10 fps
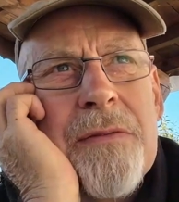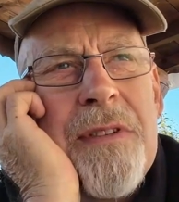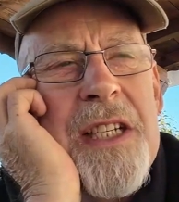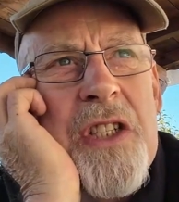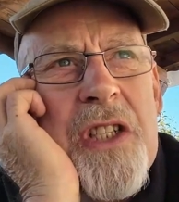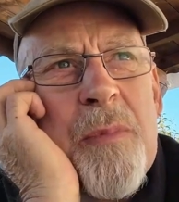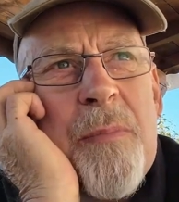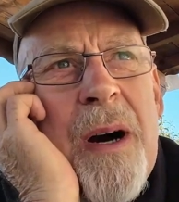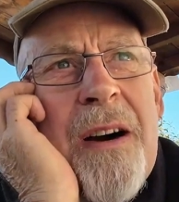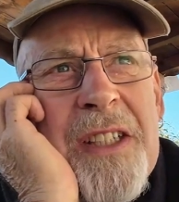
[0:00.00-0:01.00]
register my
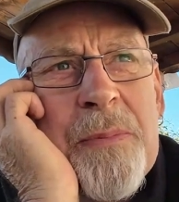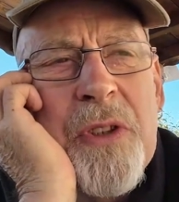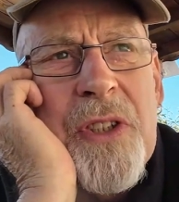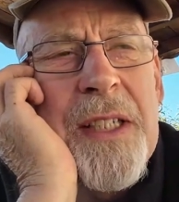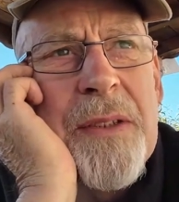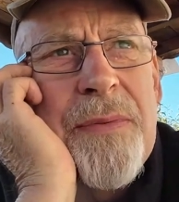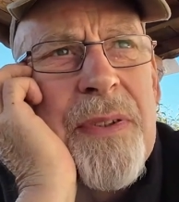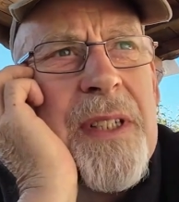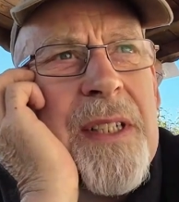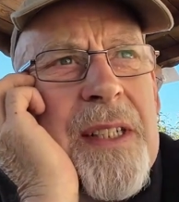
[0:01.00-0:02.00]
bikes myself.
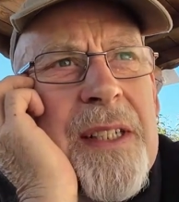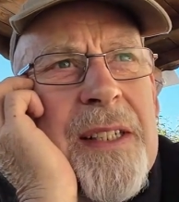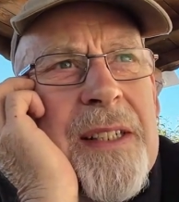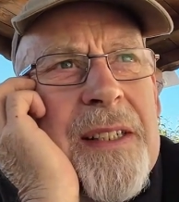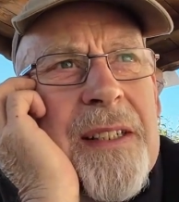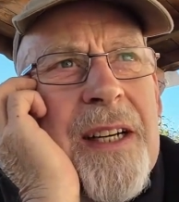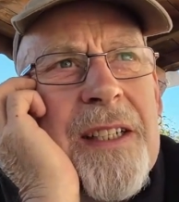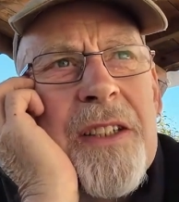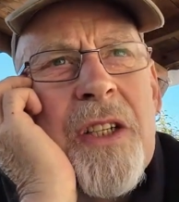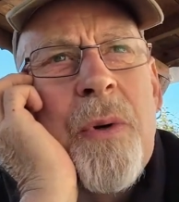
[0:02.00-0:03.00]
I
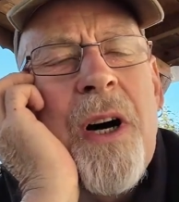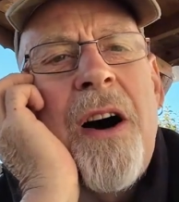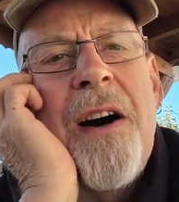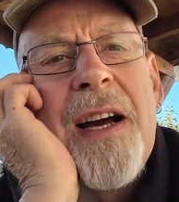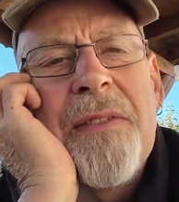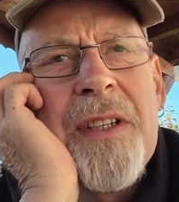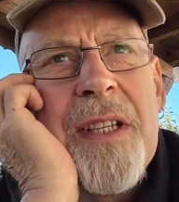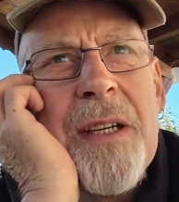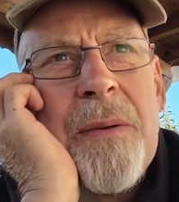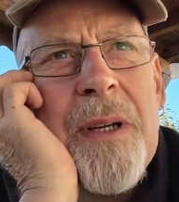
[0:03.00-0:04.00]
can do what I have to
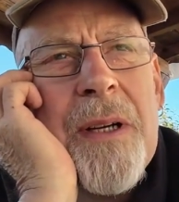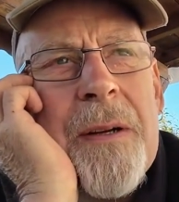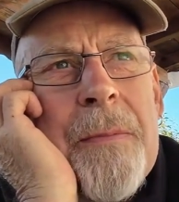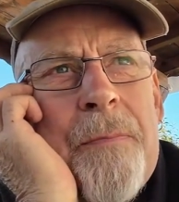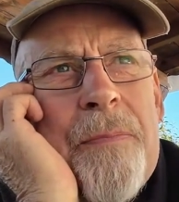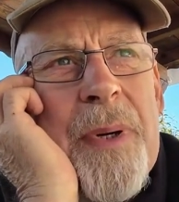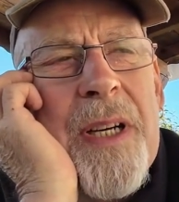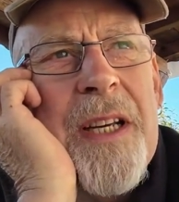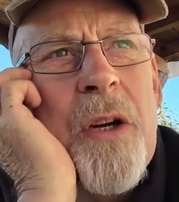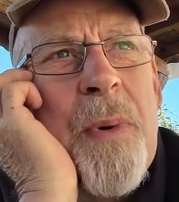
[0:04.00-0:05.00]
do, but
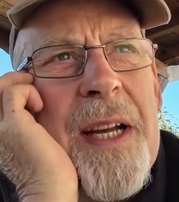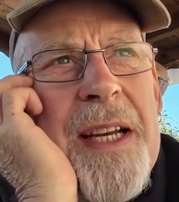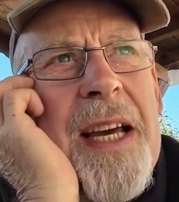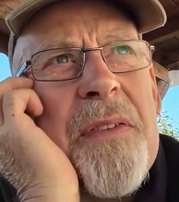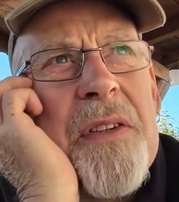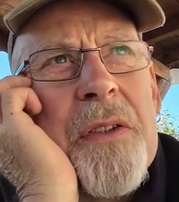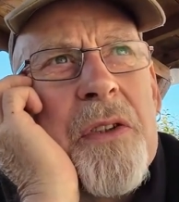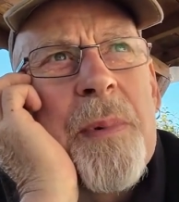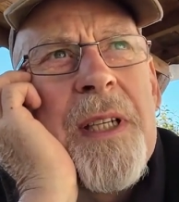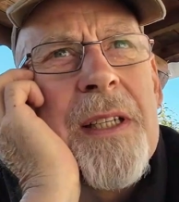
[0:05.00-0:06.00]
I don't make an effort on
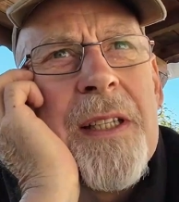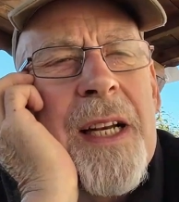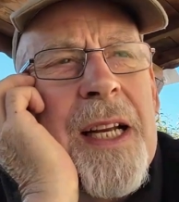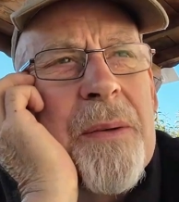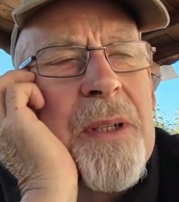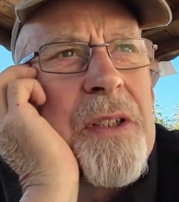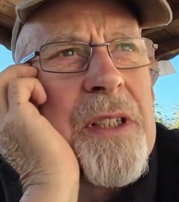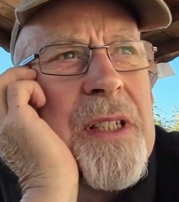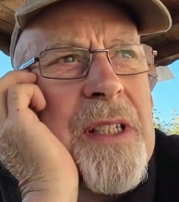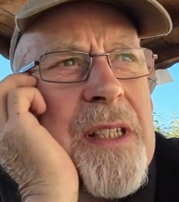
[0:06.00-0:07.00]
speaking the language.
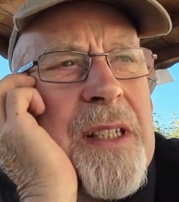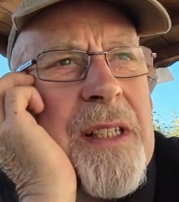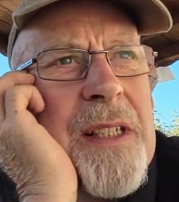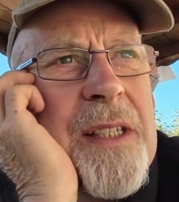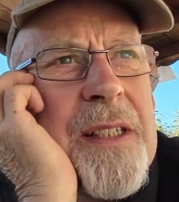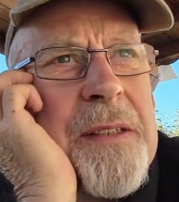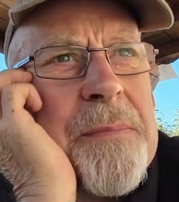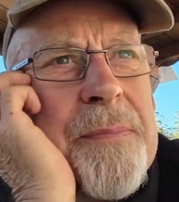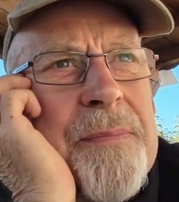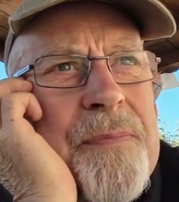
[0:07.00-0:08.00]

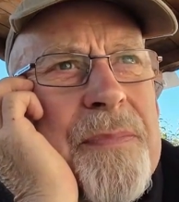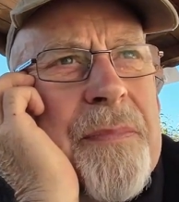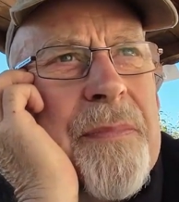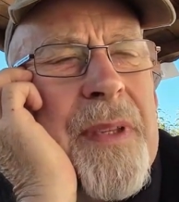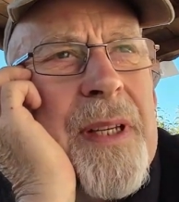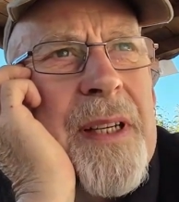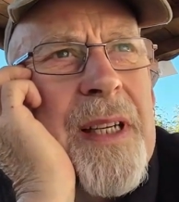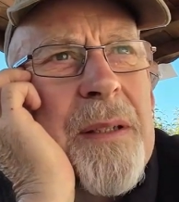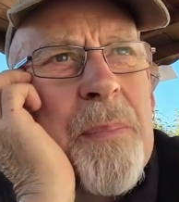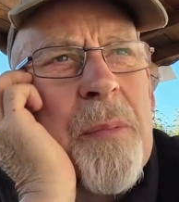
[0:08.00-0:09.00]
And
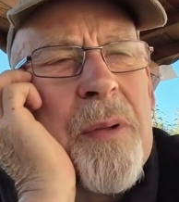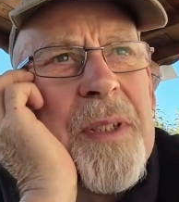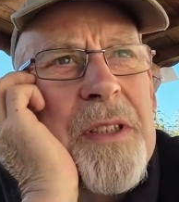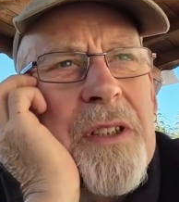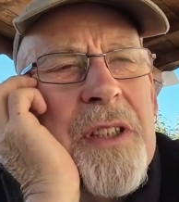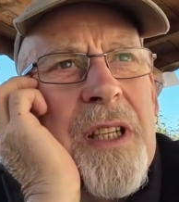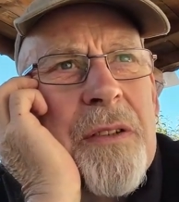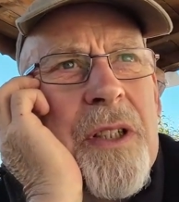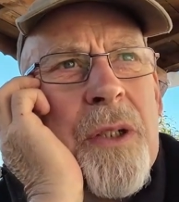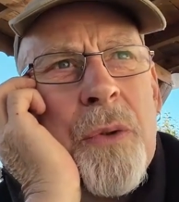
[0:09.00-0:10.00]
the problem is because I
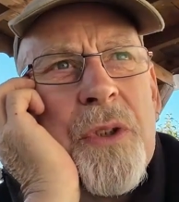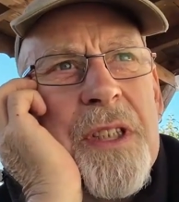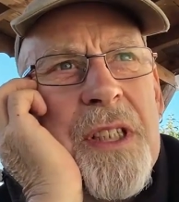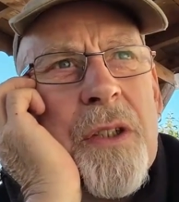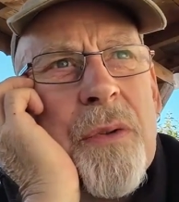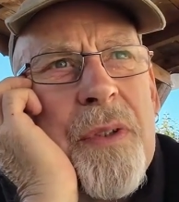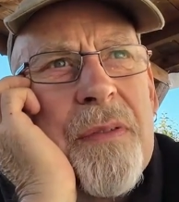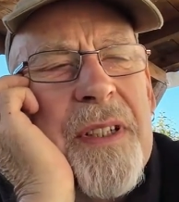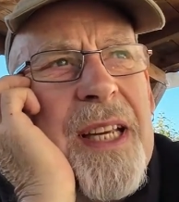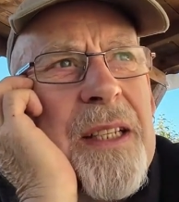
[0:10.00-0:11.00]
don't use it enough, you
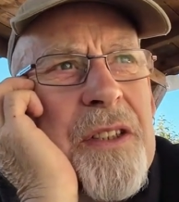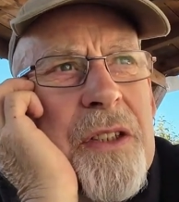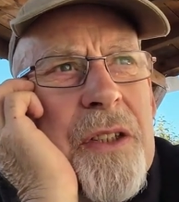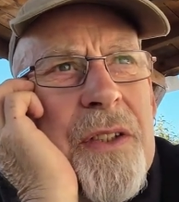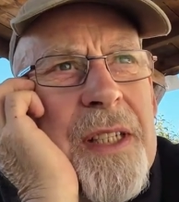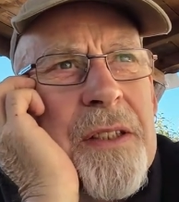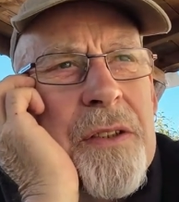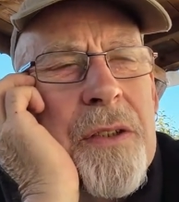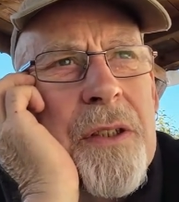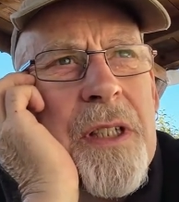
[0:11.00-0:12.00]
forget certain things
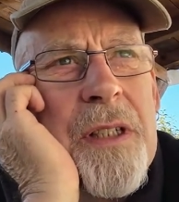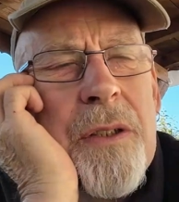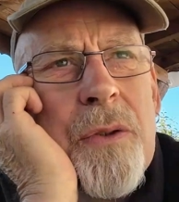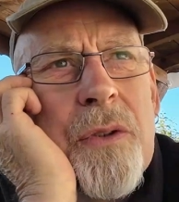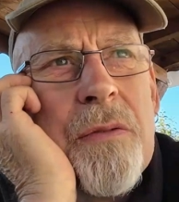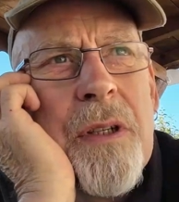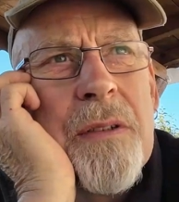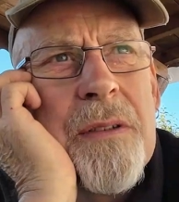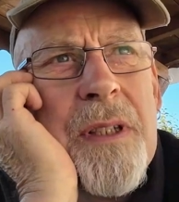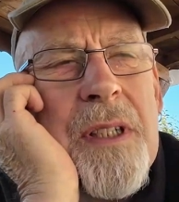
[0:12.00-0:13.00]
or use the
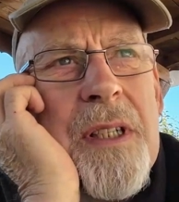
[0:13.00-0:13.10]
wrong